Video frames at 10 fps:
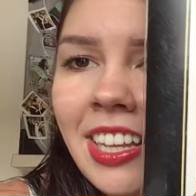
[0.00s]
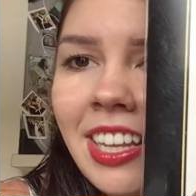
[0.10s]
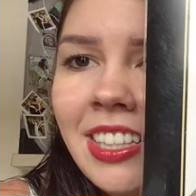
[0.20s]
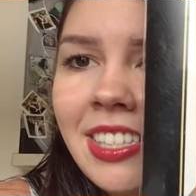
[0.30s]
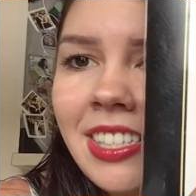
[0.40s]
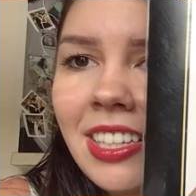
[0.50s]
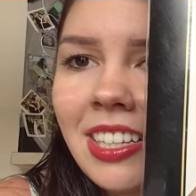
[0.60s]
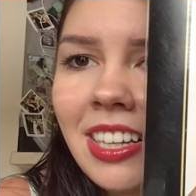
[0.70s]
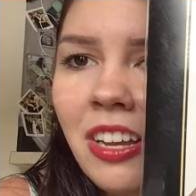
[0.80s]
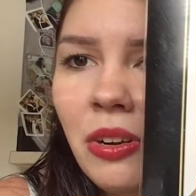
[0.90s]
It's
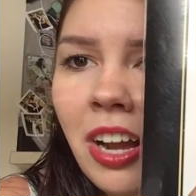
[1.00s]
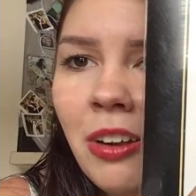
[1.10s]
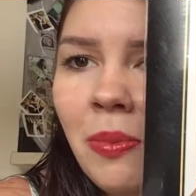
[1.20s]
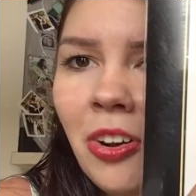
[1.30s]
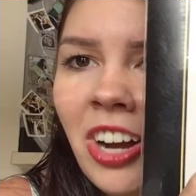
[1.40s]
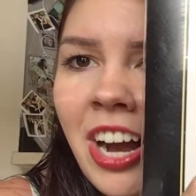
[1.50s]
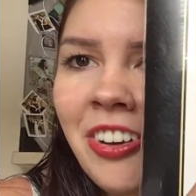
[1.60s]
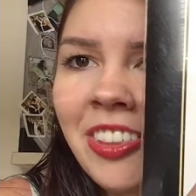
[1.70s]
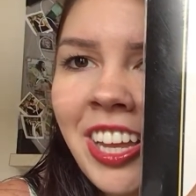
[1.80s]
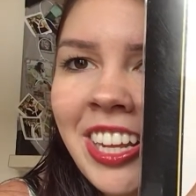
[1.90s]
incredible
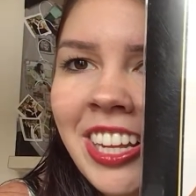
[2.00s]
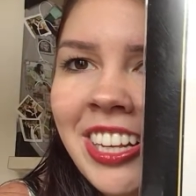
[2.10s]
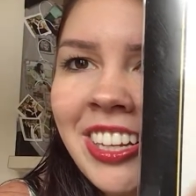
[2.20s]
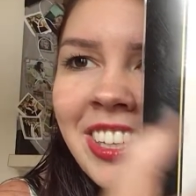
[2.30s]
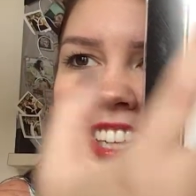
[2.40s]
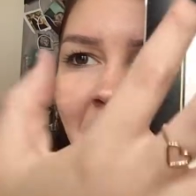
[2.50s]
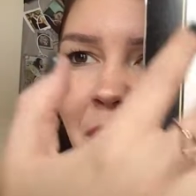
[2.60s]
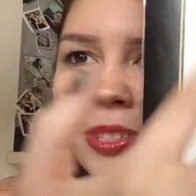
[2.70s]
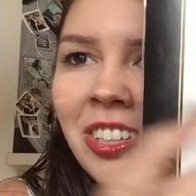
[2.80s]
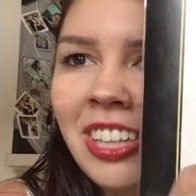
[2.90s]
how they can
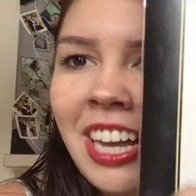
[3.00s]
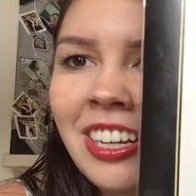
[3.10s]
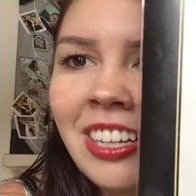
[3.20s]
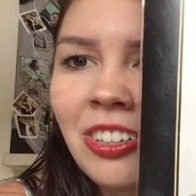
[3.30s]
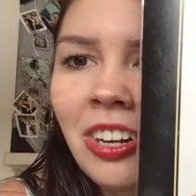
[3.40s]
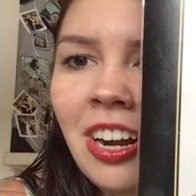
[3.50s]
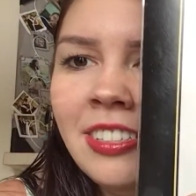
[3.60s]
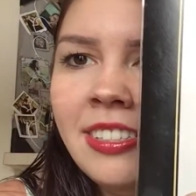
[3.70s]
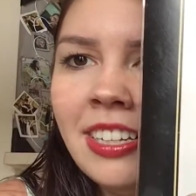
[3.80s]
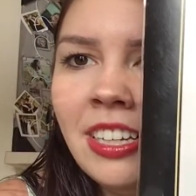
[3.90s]
capture that in
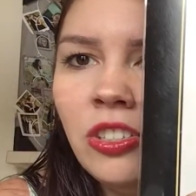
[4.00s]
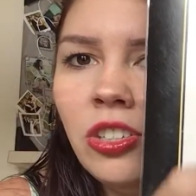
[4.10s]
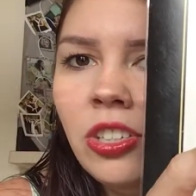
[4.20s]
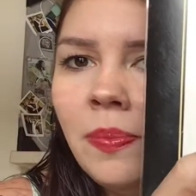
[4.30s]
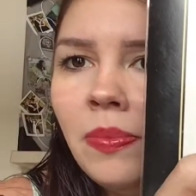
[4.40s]
cross stitch.